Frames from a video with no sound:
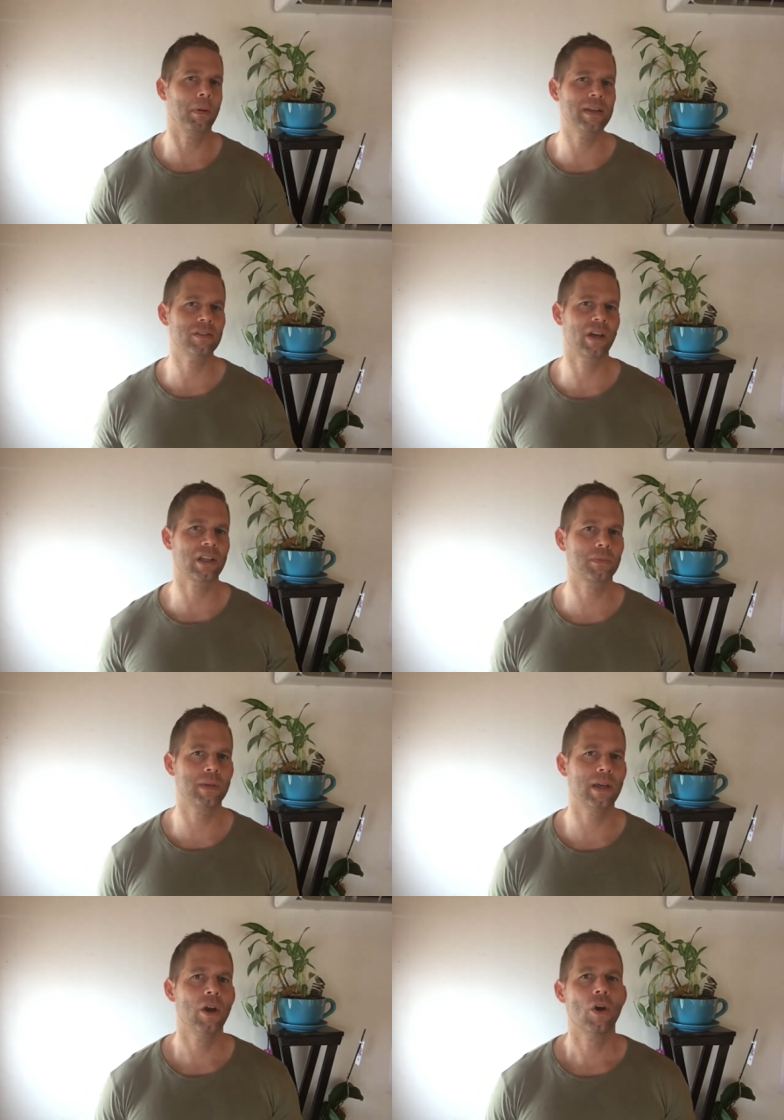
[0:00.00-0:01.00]
Please text
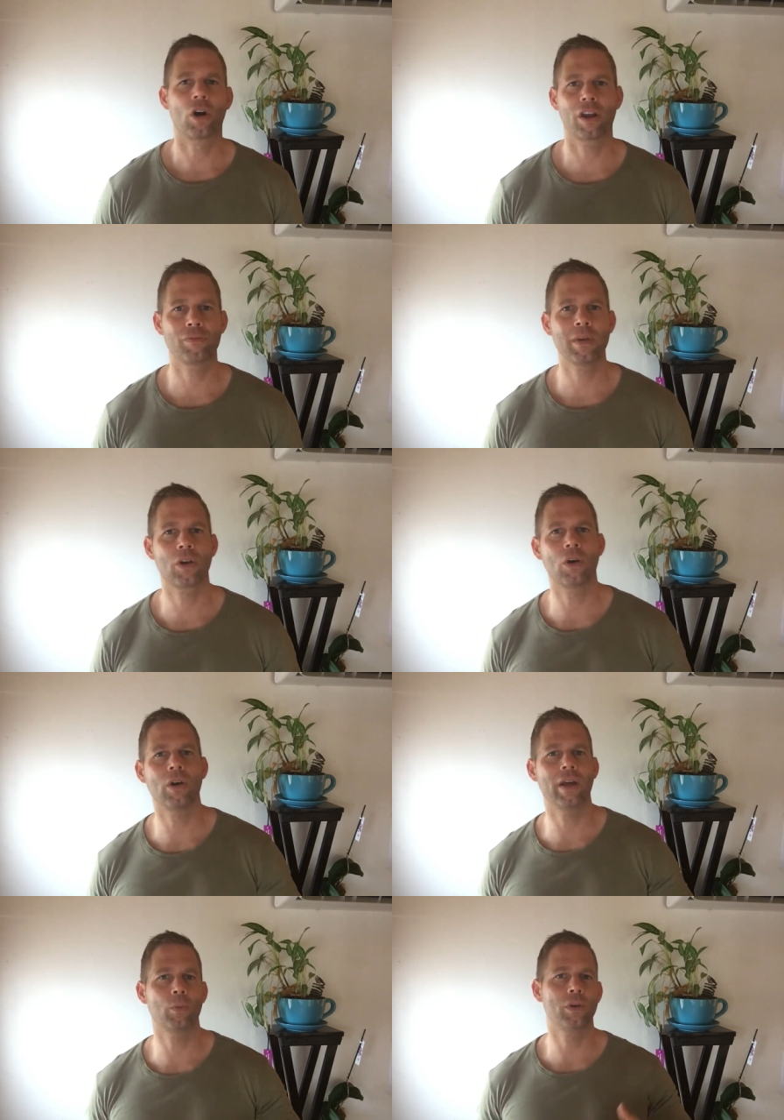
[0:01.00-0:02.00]
me or give me a
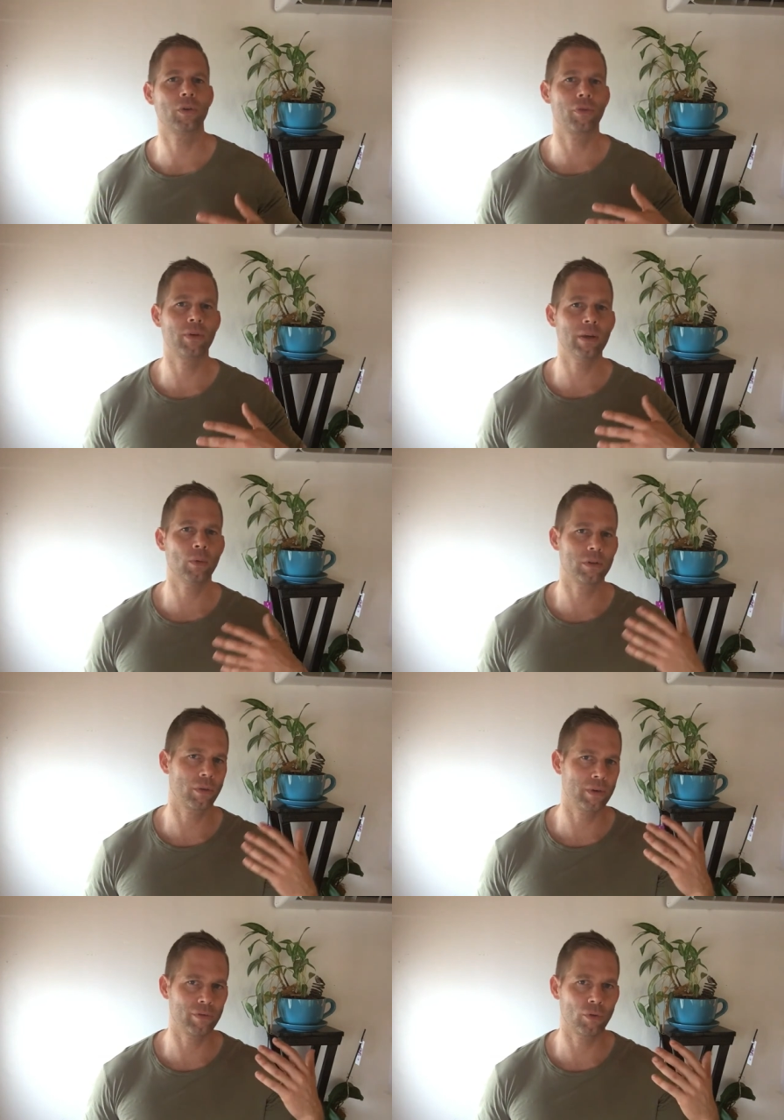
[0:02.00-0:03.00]
call at one two three, one
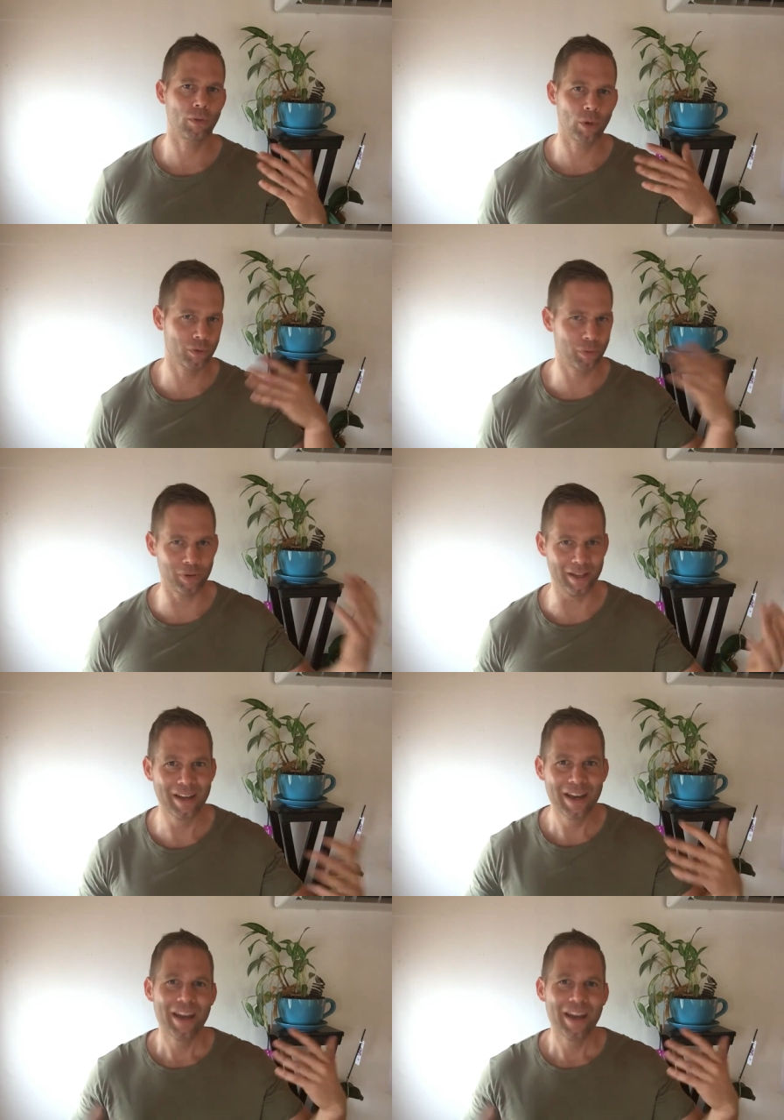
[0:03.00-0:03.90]
two three four, one two three.